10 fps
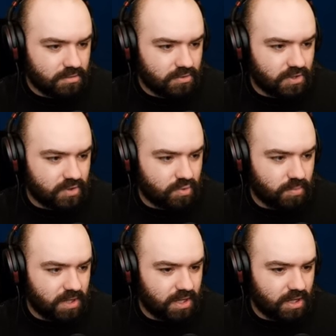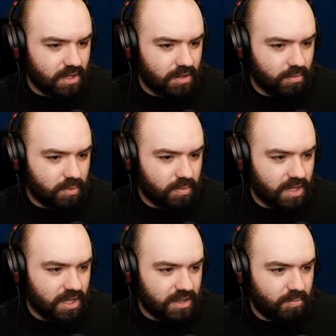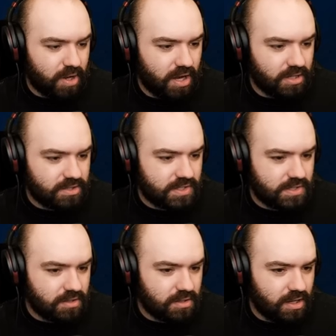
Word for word: So this will be uh, where we can get the parts,